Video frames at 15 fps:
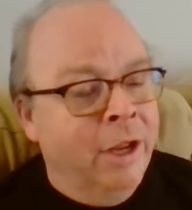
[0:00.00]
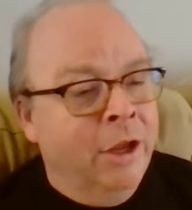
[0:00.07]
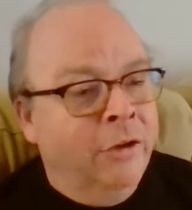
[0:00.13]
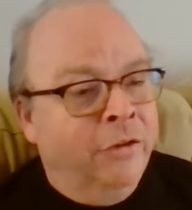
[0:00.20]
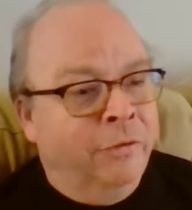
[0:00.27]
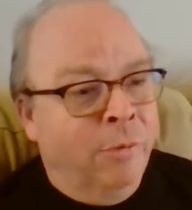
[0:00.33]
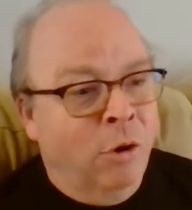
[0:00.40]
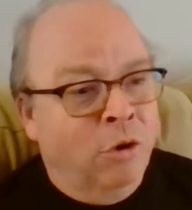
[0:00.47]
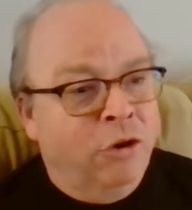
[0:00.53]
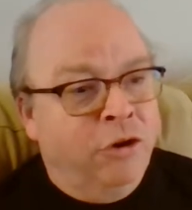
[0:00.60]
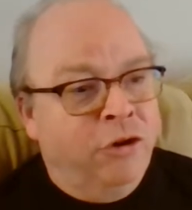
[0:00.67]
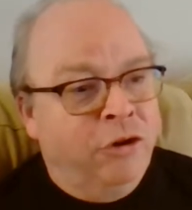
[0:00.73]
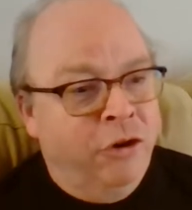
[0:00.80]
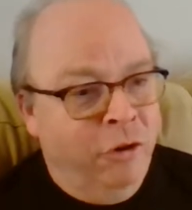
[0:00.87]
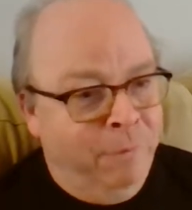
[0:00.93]

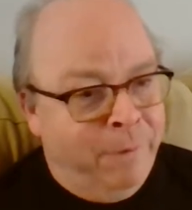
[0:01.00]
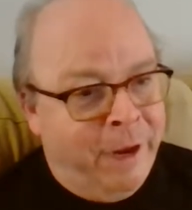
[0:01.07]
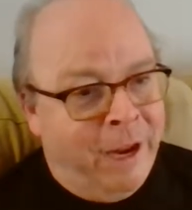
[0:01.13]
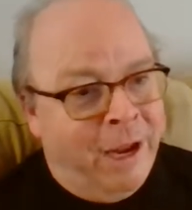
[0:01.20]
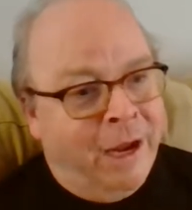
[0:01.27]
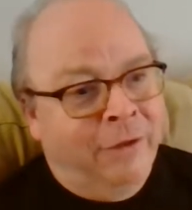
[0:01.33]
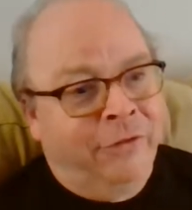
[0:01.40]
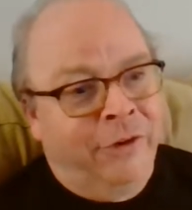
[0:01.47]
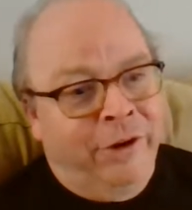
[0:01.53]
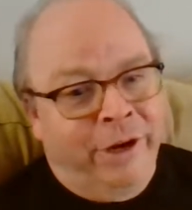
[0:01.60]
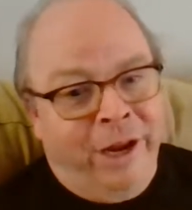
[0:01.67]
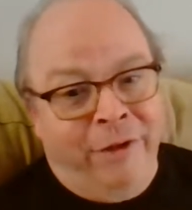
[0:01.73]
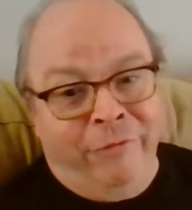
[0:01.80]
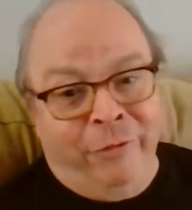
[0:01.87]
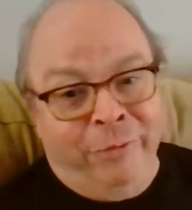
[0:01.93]
smoked 2 packs a
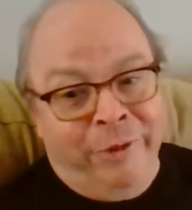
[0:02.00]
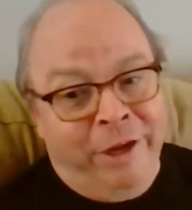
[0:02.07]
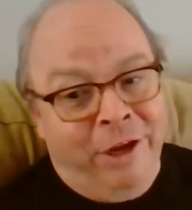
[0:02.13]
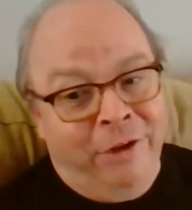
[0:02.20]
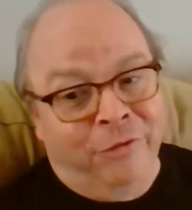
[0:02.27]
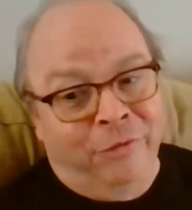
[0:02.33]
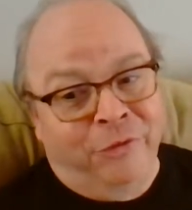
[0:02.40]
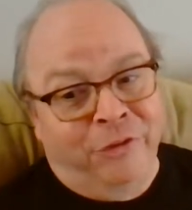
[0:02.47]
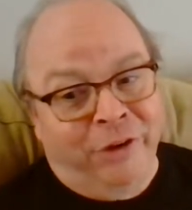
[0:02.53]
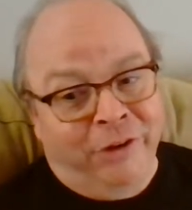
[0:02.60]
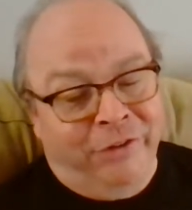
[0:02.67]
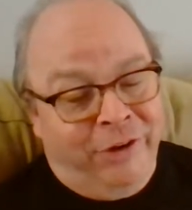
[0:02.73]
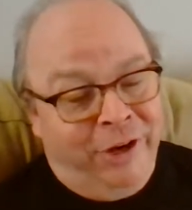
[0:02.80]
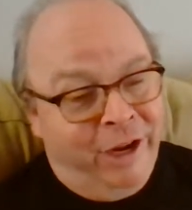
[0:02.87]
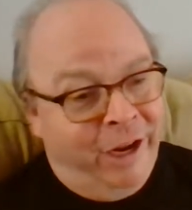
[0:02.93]
day from the age of
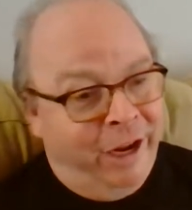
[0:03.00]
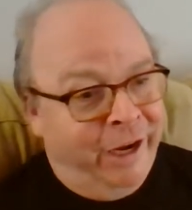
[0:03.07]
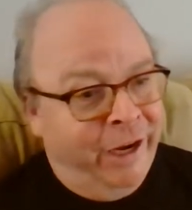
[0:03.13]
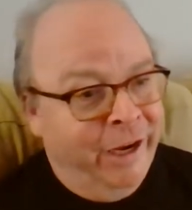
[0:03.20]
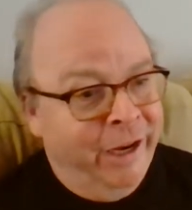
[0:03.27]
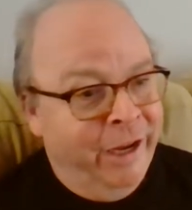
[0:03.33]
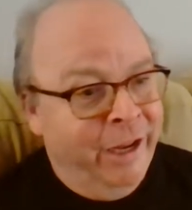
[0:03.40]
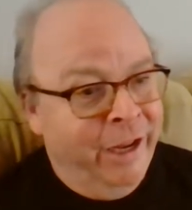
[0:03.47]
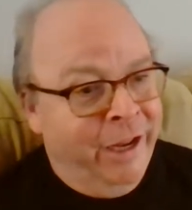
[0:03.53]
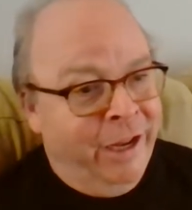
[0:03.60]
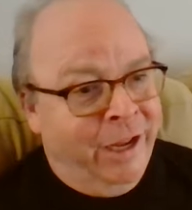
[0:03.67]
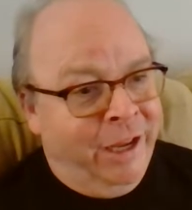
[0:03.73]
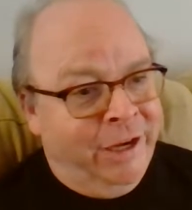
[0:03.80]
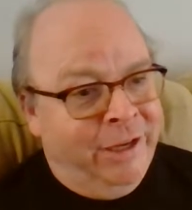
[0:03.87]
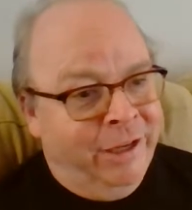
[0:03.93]
16
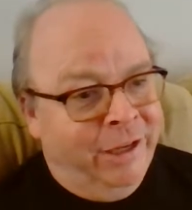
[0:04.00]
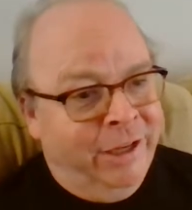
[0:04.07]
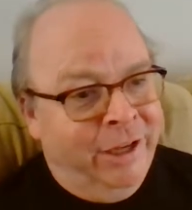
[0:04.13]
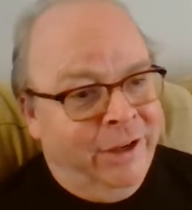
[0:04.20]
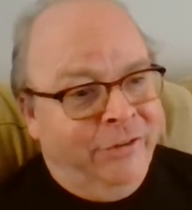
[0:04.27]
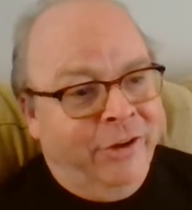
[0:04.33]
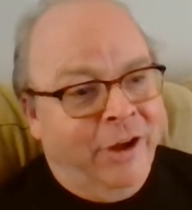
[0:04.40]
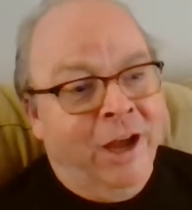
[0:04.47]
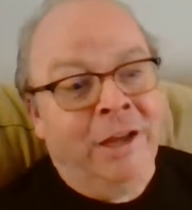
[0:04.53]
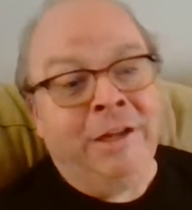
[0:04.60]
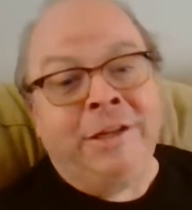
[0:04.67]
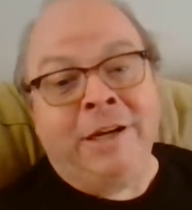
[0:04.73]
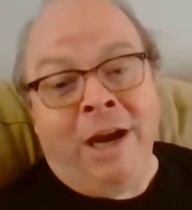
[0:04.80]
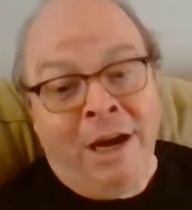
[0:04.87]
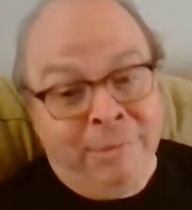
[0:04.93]
until his
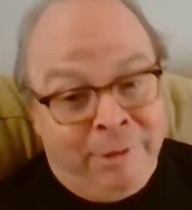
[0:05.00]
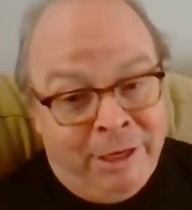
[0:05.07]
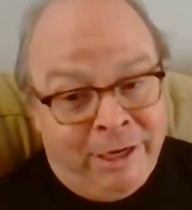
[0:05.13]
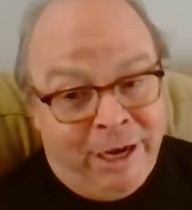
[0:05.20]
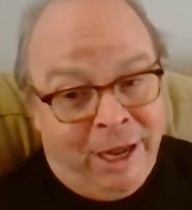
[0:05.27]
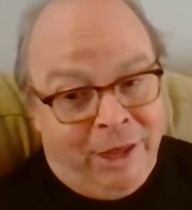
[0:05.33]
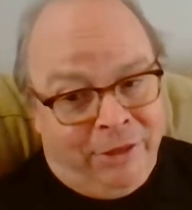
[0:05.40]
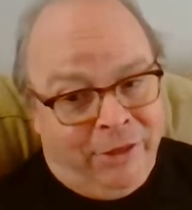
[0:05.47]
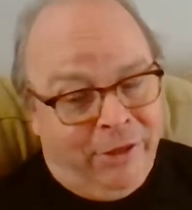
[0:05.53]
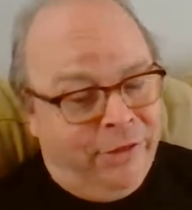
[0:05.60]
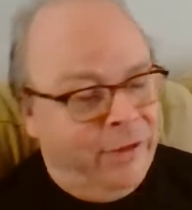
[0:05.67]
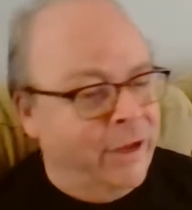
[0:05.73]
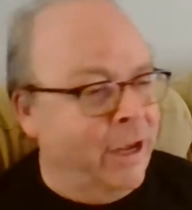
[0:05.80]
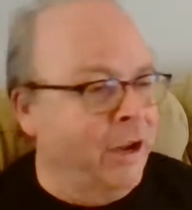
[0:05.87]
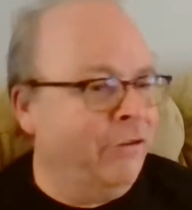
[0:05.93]
untimely death at
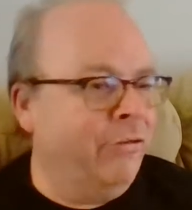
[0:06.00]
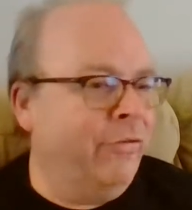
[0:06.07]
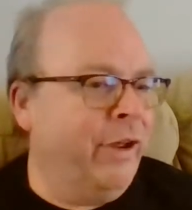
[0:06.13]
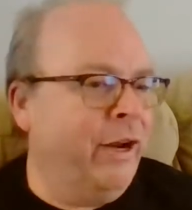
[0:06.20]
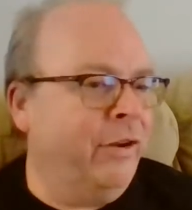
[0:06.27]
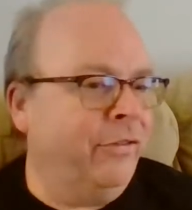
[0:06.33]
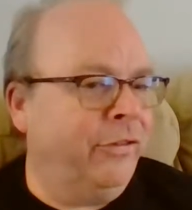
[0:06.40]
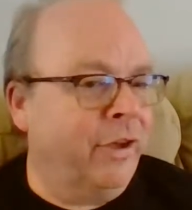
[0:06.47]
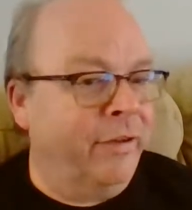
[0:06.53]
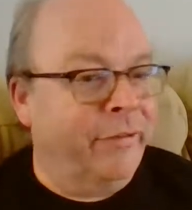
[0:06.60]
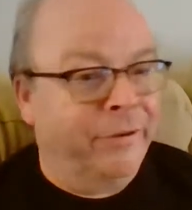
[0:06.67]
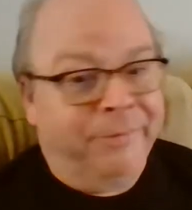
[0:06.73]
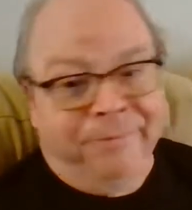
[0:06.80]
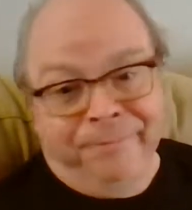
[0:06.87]
the age of 87.